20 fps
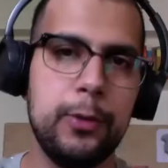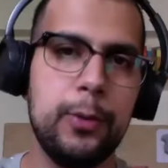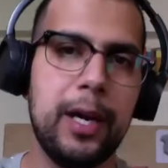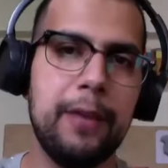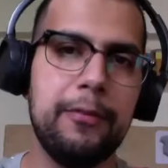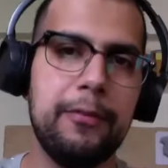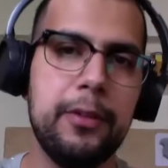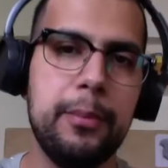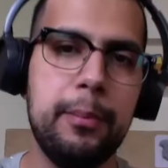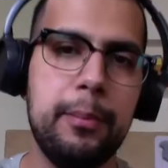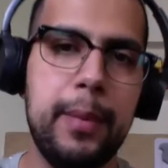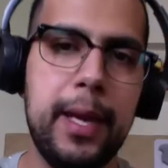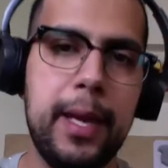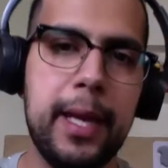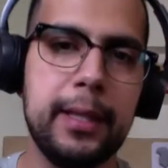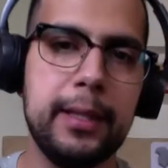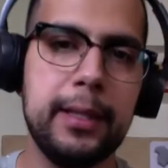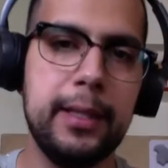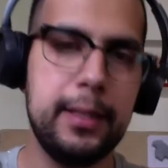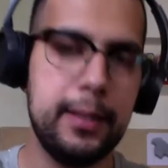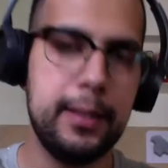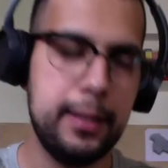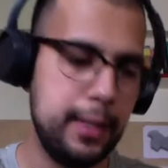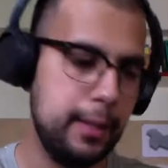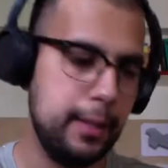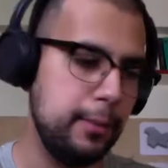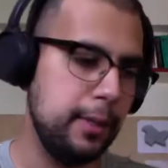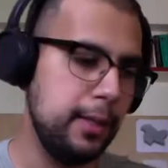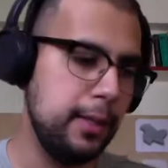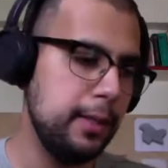you have to make this
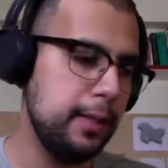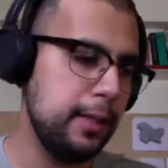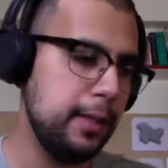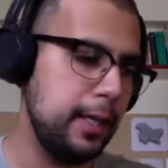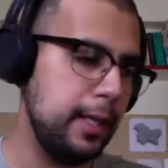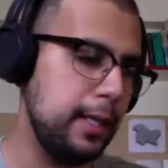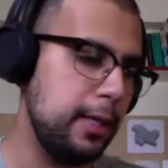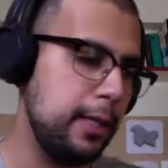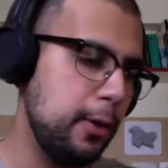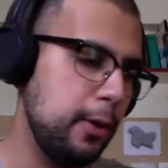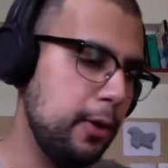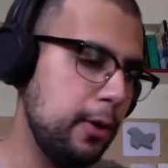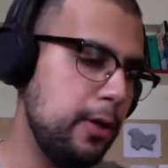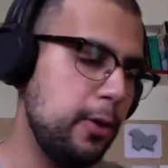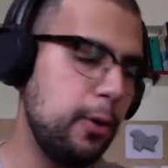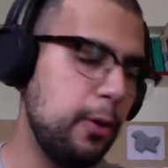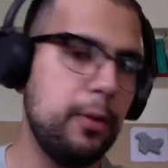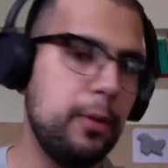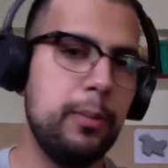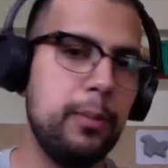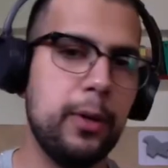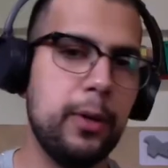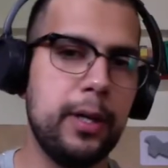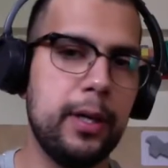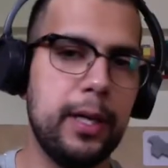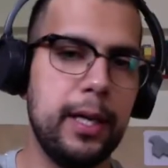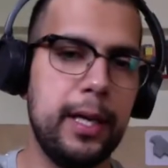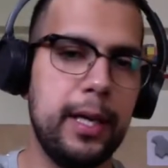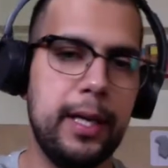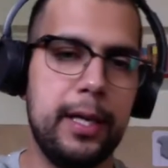table in your
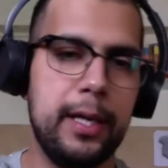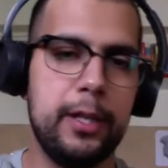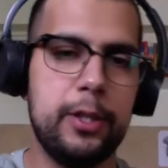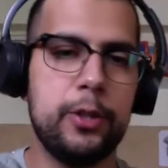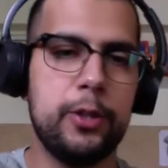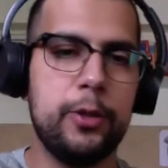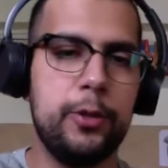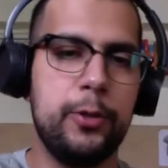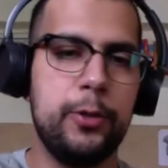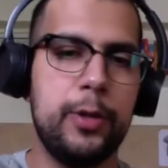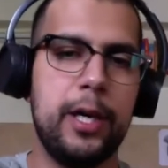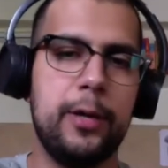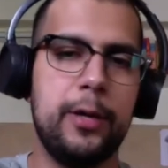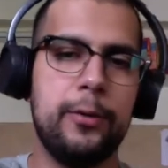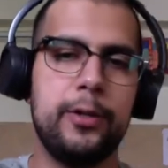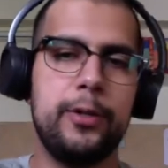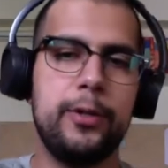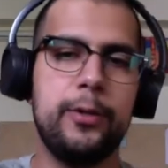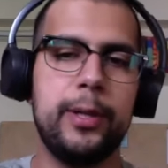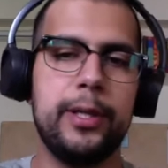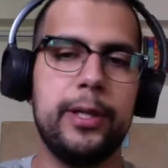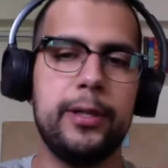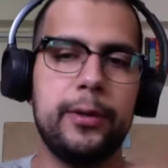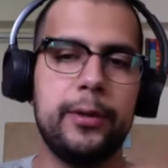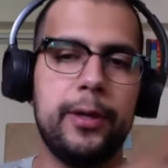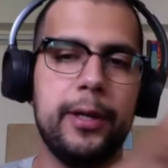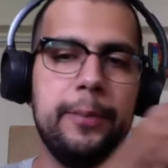notebook and I'll show you how to do it,